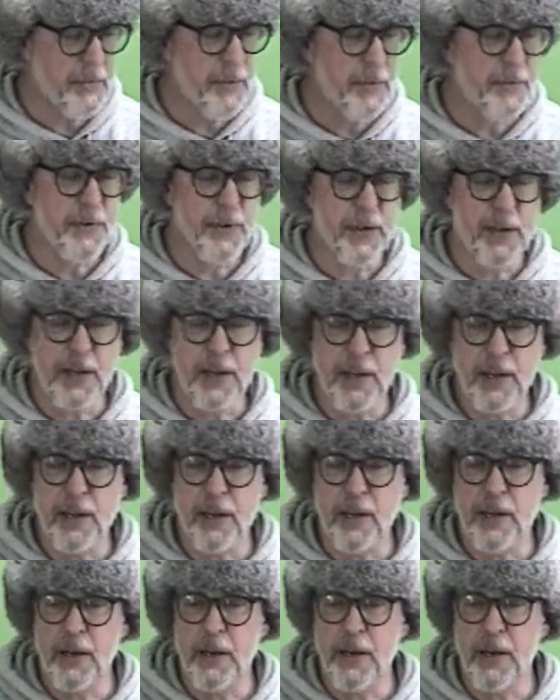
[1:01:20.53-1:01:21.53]
of the
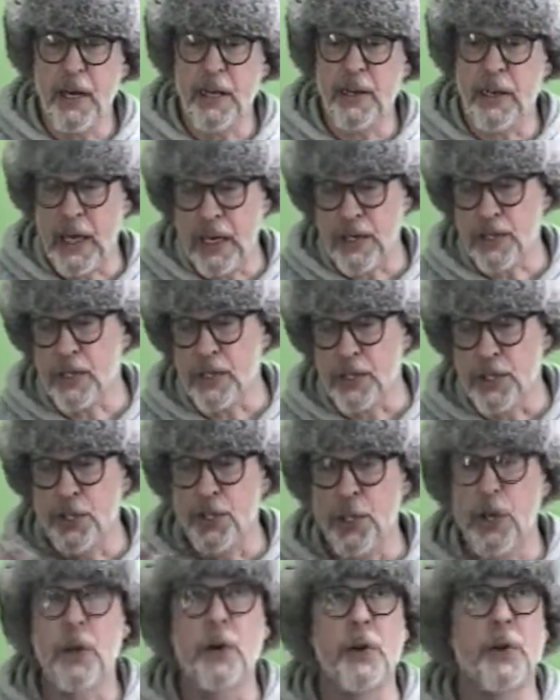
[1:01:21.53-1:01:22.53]
uh, and actually
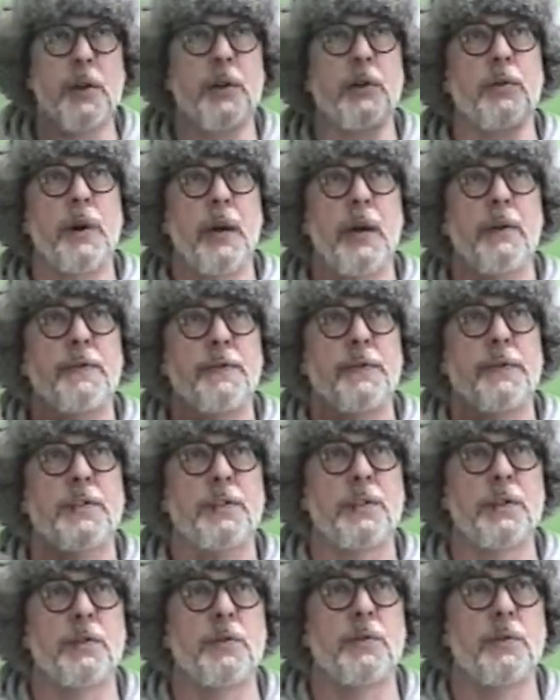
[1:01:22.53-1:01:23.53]
show he'll have
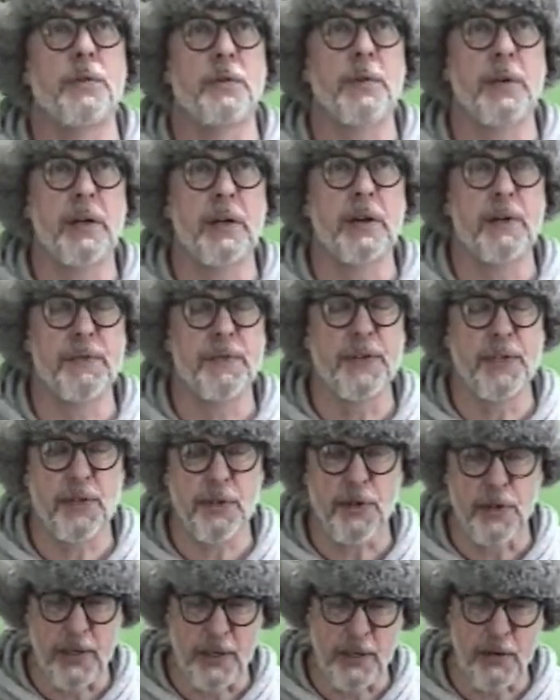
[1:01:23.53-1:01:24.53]
physical uh,
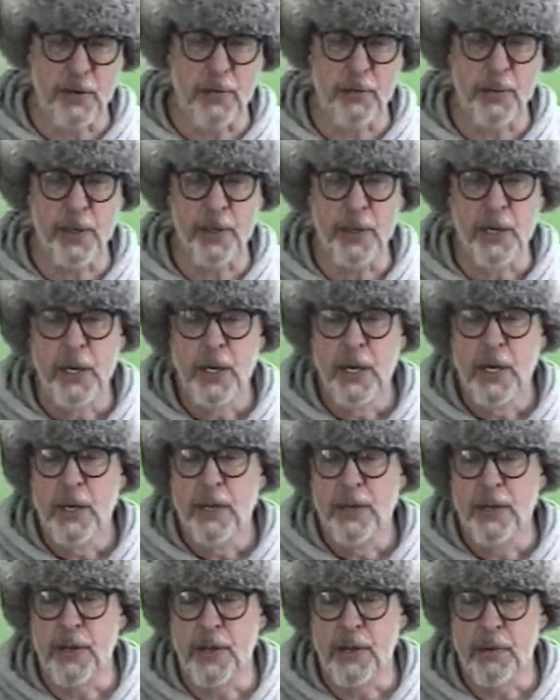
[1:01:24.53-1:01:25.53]
physical equipment
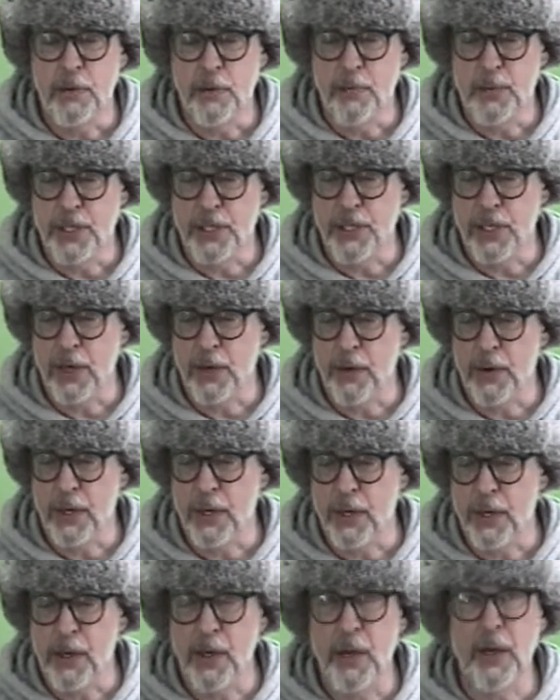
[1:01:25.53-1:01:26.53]
that he will be
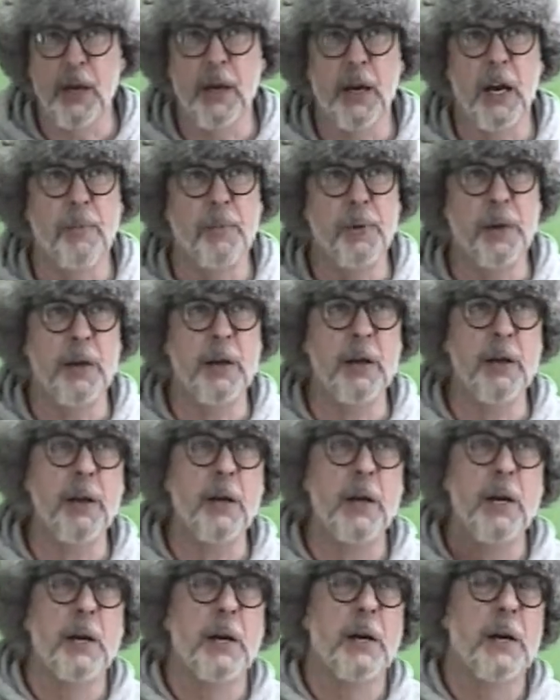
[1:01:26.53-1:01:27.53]
showing uh, up here.
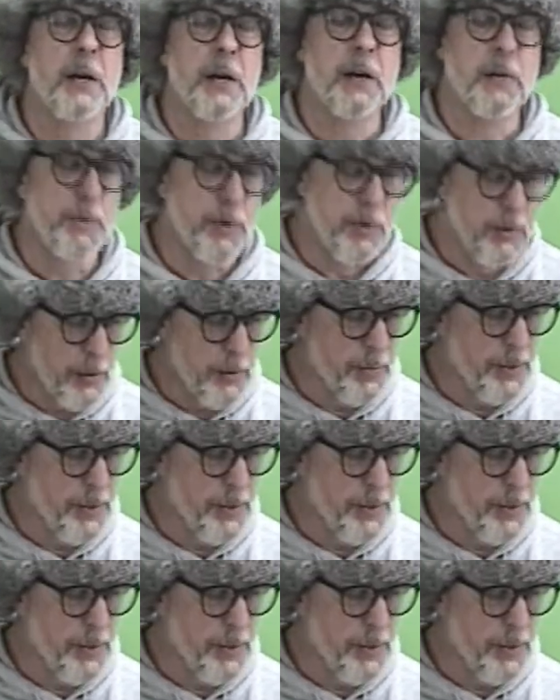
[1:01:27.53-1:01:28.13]
Uh, we will be